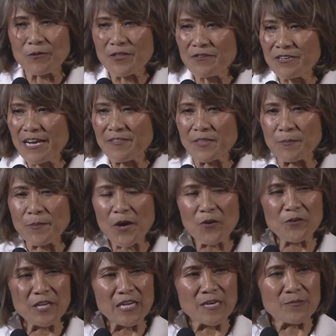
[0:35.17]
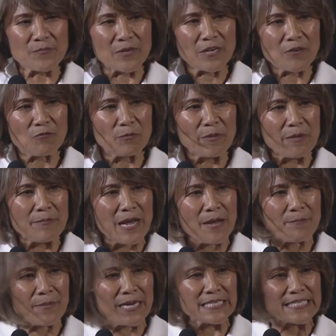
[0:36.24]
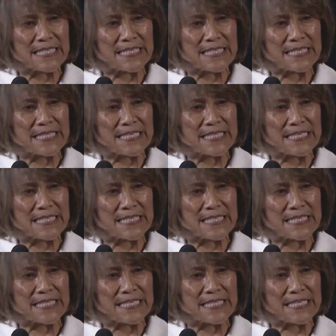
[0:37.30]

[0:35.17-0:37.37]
whether or not the podium would be about my